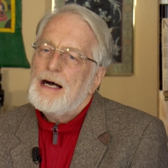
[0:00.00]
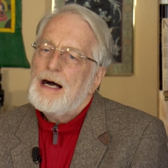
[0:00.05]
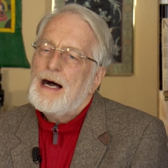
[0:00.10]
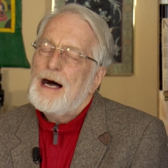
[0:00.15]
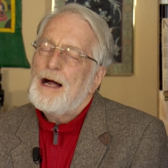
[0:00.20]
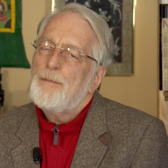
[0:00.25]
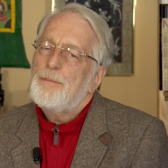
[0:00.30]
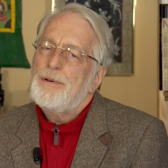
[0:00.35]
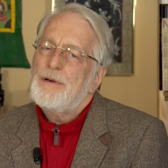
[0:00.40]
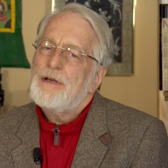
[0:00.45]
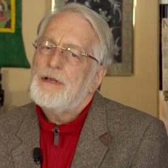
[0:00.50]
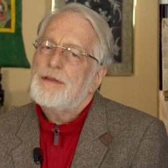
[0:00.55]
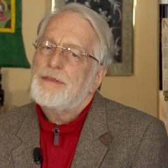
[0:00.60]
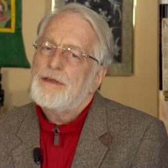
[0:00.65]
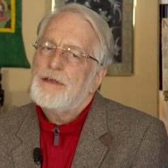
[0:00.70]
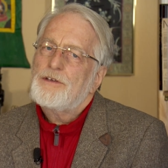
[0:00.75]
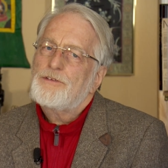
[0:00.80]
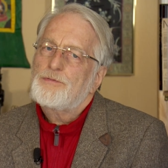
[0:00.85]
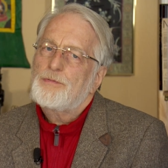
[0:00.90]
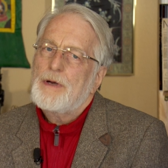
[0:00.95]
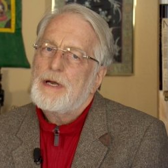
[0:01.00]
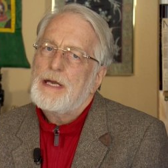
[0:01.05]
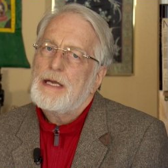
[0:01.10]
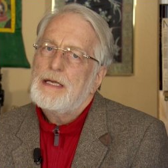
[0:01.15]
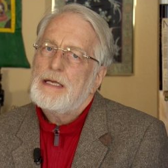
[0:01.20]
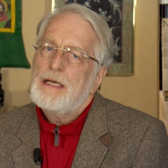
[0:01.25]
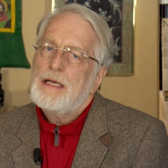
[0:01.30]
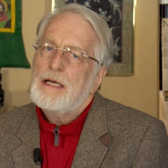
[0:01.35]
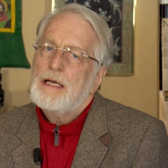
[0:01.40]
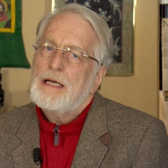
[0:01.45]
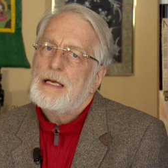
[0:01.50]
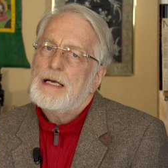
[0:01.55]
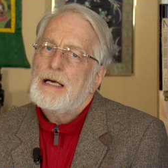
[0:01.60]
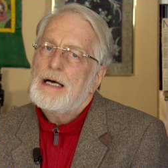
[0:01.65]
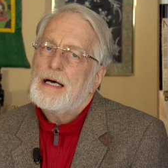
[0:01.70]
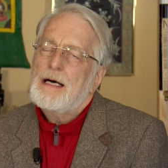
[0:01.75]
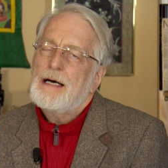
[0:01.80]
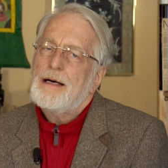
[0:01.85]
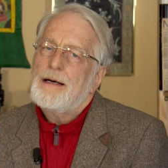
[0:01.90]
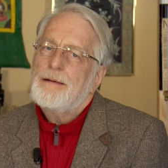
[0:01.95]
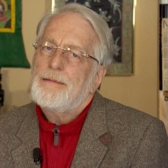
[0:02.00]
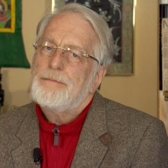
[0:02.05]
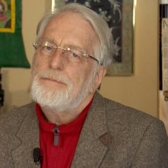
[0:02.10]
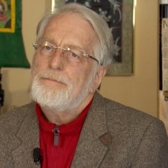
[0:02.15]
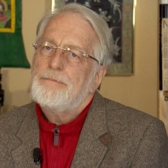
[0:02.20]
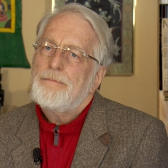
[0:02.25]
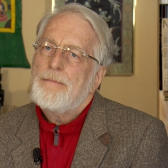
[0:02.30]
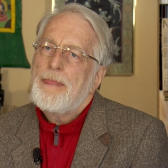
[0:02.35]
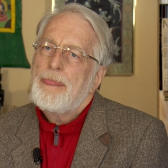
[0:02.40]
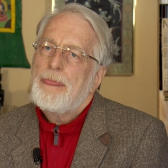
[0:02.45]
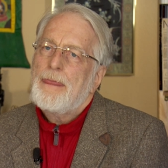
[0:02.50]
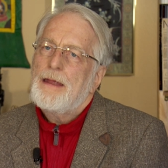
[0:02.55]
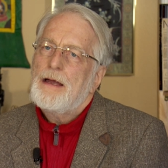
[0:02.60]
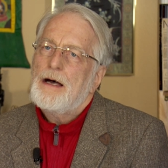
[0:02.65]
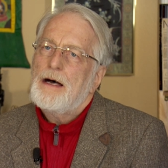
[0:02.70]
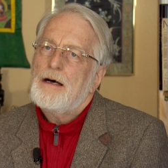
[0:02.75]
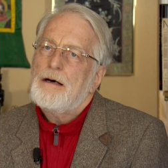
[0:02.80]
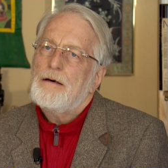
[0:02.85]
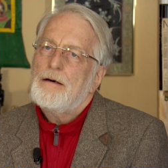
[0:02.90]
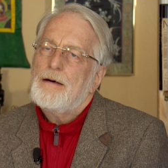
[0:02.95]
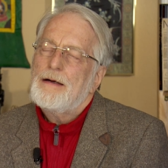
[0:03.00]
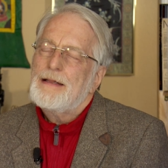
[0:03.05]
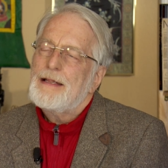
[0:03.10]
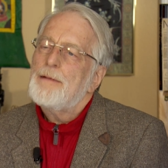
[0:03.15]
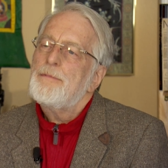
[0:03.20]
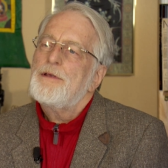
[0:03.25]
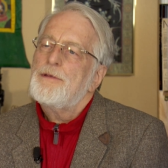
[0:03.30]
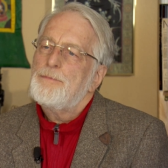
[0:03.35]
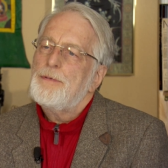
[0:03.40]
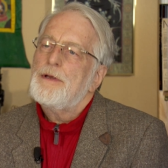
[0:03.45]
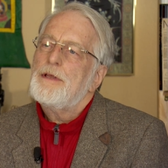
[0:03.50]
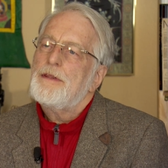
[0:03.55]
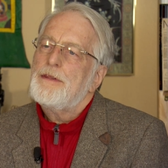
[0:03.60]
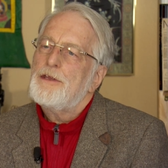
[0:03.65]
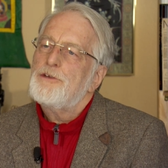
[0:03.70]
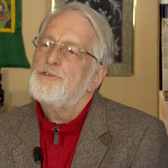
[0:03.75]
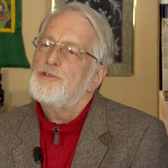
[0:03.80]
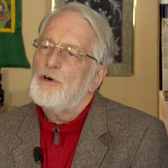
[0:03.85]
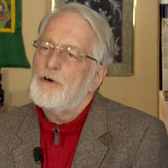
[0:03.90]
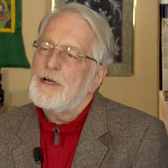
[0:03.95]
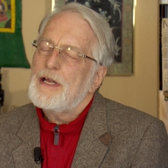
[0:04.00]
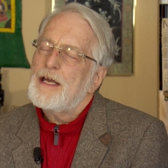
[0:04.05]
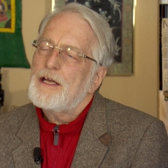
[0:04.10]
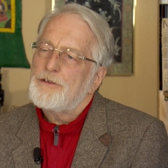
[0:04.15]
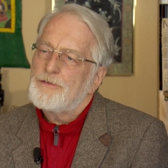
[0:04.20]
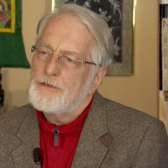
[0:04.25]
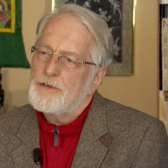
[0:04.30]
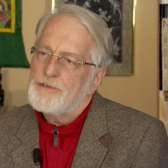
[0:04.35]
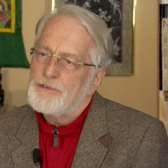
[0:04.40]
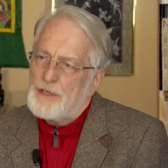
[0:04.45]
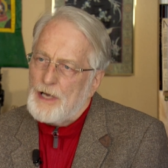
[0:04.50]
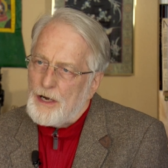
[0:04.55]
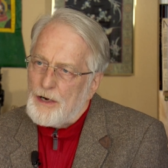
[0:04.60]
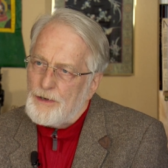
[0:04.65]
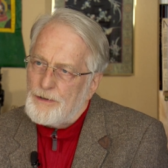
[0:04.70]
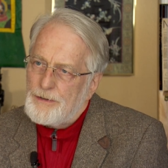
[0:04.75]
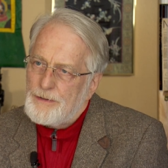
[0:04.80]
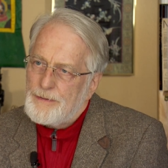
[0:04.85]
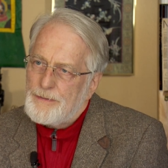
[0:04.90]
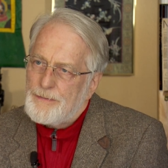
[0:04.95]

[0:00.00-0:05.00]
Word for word: I'll put it this way. Um, let me be, the short answer is no.